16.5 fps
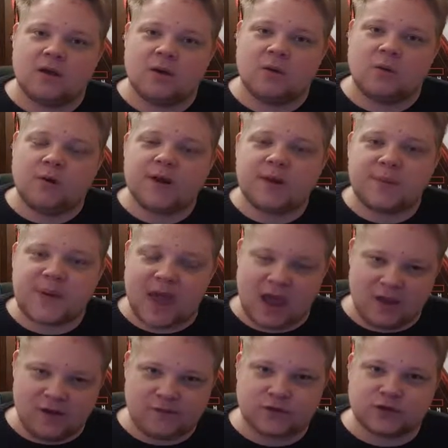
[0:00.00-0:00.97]
What a
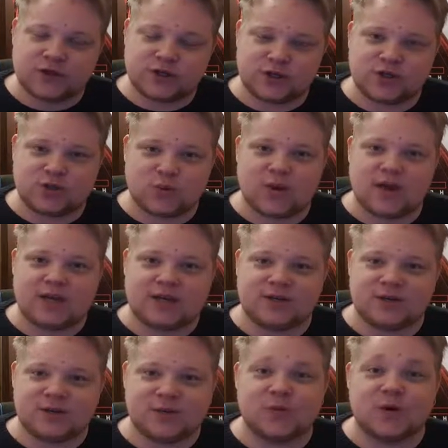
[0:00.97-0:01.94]
painful
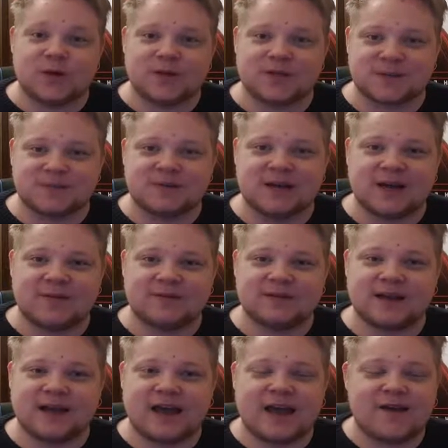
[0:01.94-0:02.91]
situation it was
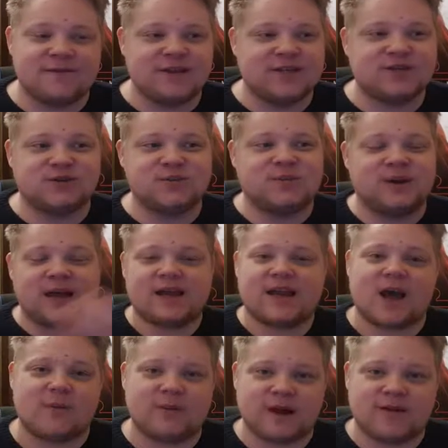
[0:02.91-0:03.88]
sometimes. I have literally played
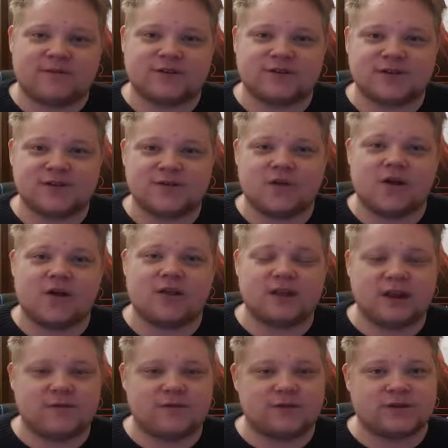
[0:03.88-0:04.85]
now with every single gun
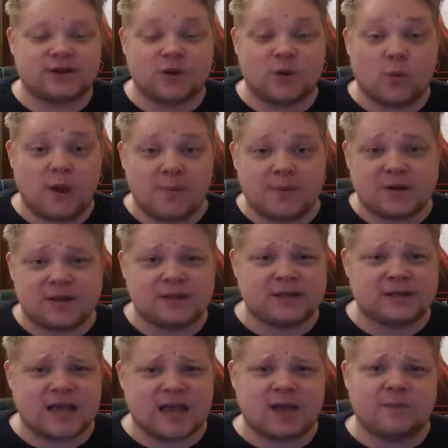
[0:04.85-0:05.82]
and every single weapon in
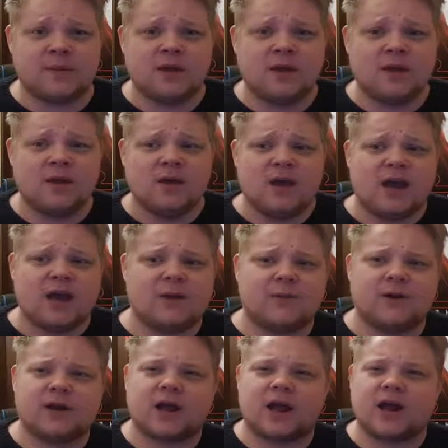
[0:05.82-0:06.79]
this game. And I
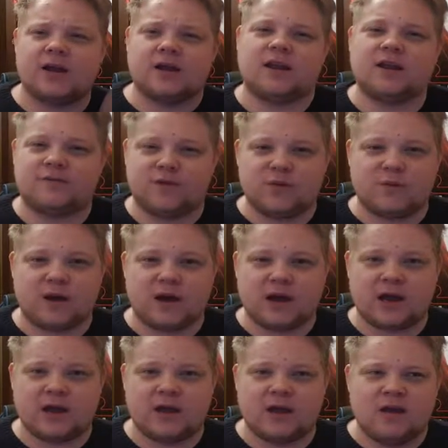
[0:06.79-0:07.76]
want to kind of give you
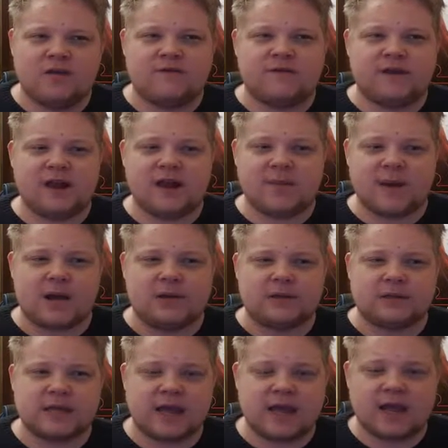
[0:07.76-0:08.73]
my feeling about
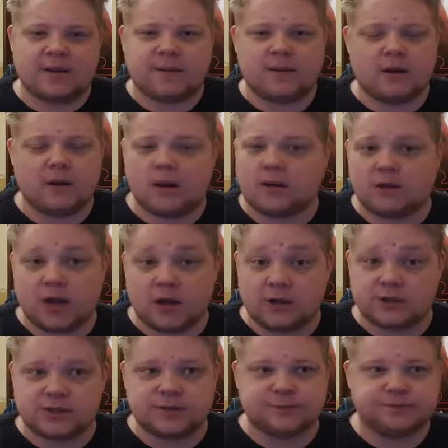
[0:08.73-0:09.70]
this game, uh,
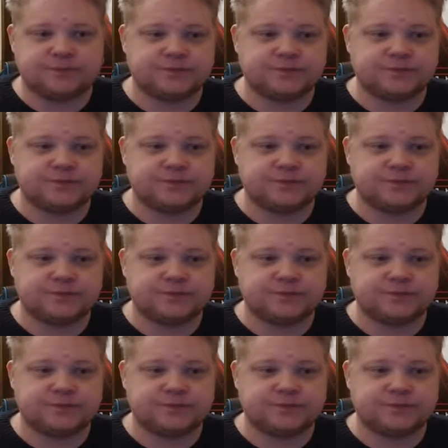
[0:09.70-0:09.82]
guns.